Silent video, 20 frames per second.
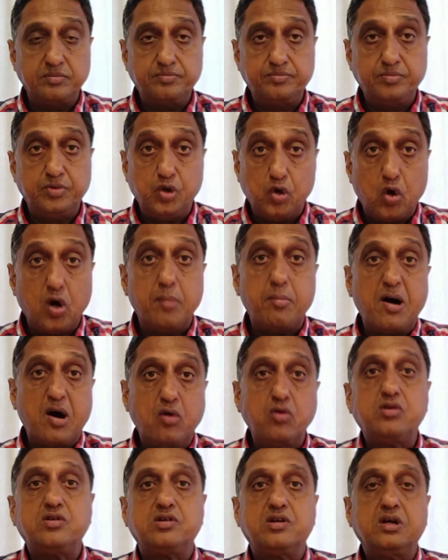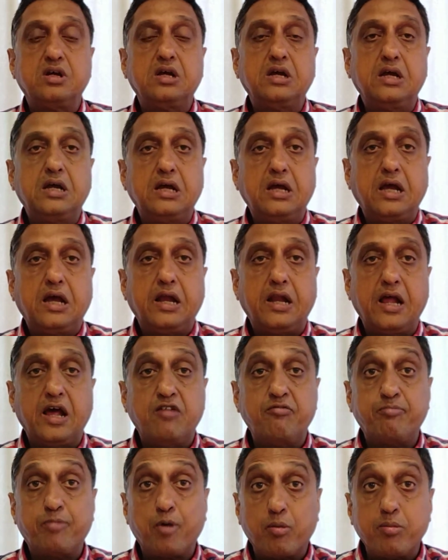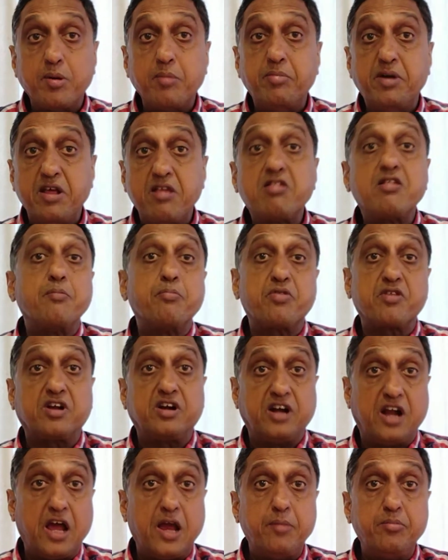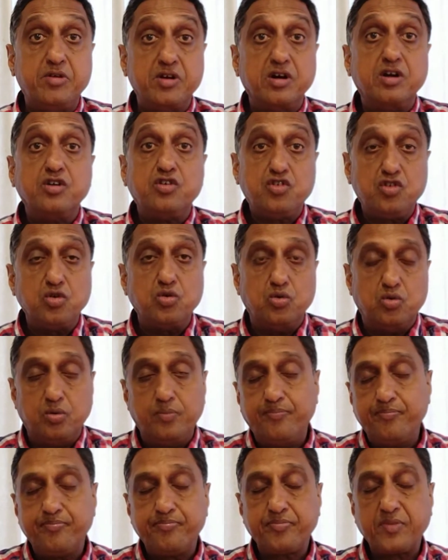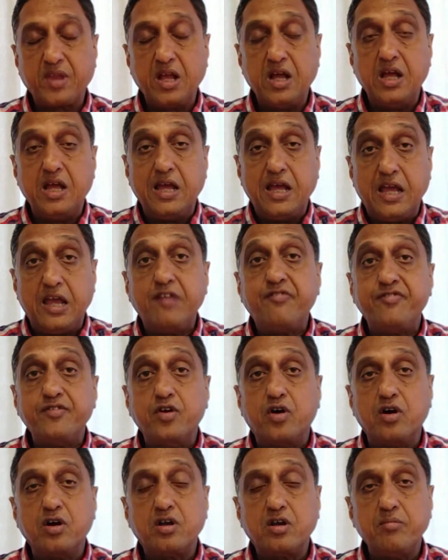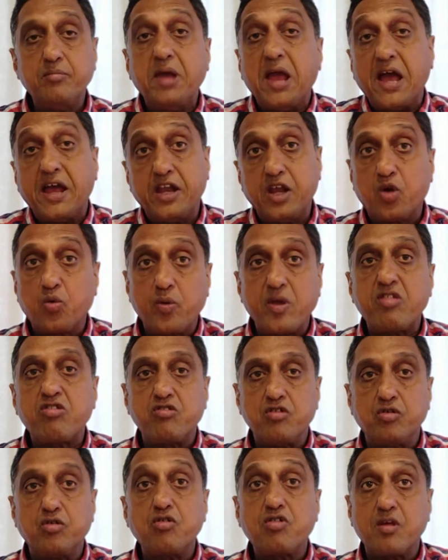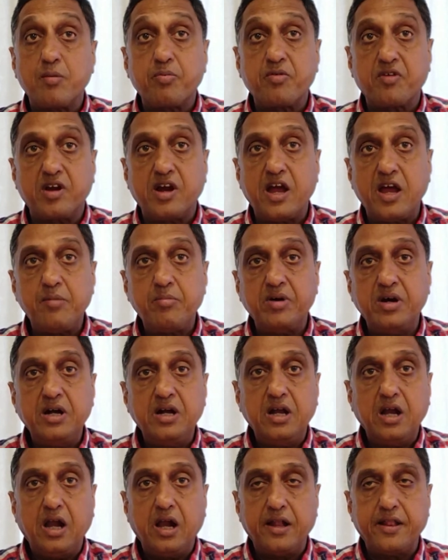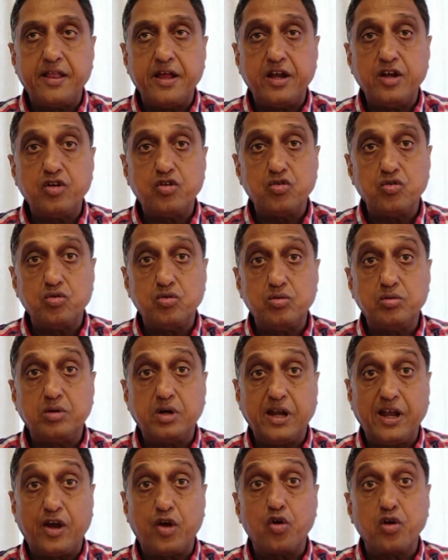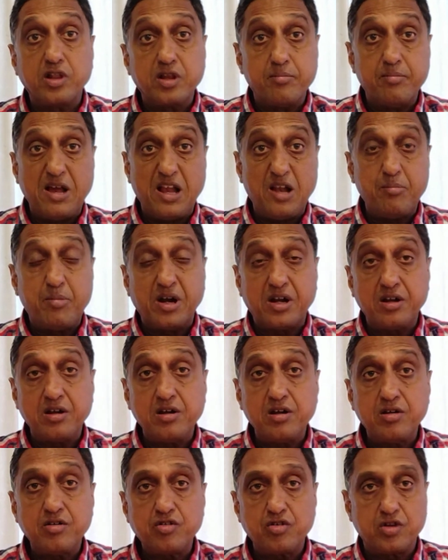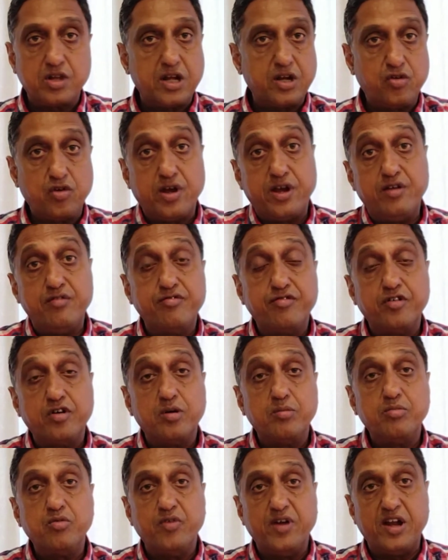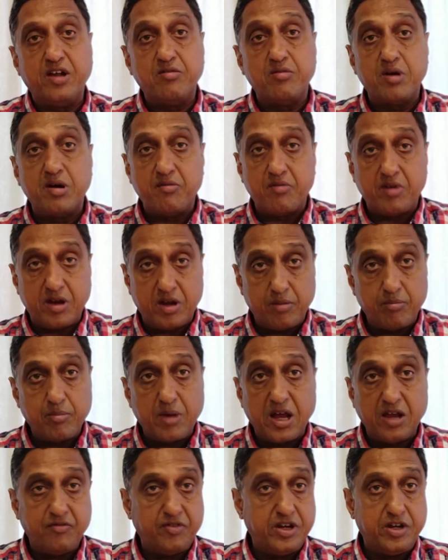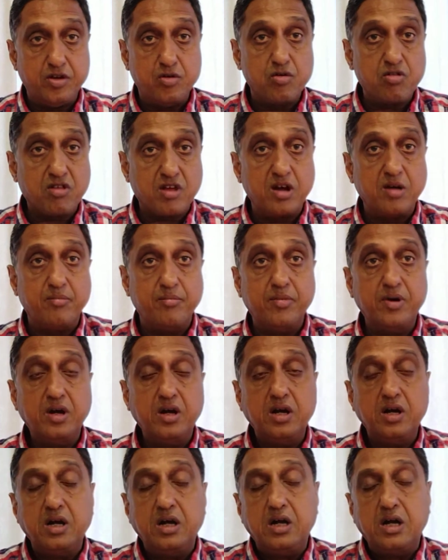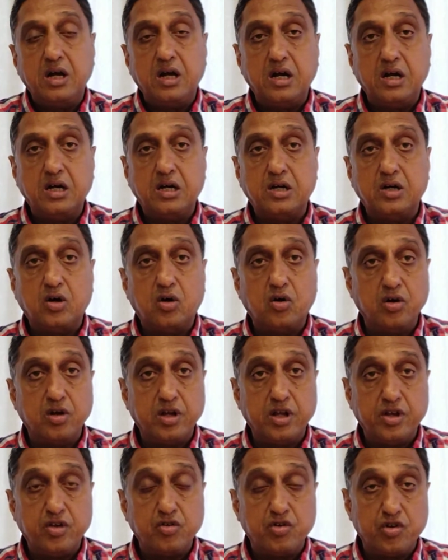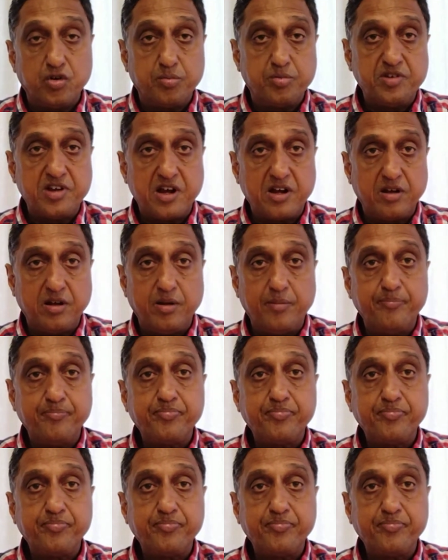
know about and have probably subscribed to. If not, may I request you to subscribe and then to click on the bell button so that you are informed whenever my videos come on the YouTube channel.